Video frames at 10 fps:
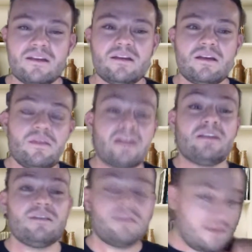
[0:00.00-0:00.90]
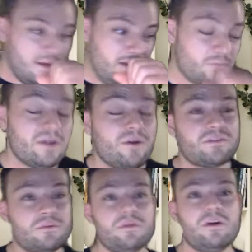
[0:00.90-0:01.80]
Then we
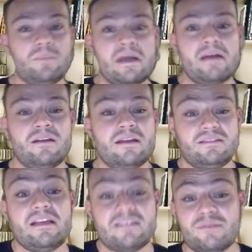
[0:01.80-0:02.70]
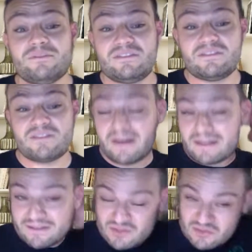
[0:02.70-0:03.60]
also thought about it as I was designing
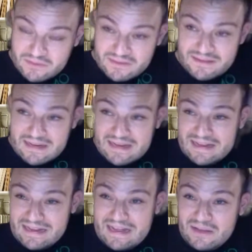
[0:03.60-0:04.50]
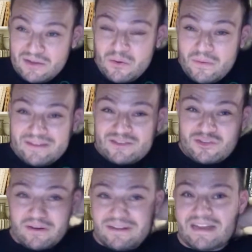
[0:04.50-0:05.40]
this too, is, it's
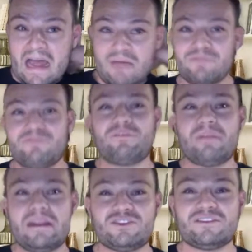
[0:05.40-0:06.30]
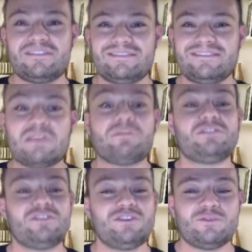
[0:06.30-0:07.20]
great to have information given
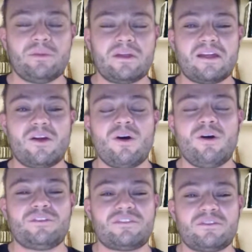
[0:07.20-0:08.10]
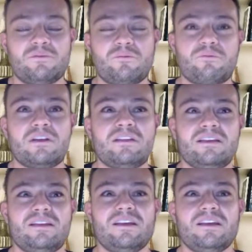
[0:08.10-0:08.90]
to you, but I also really,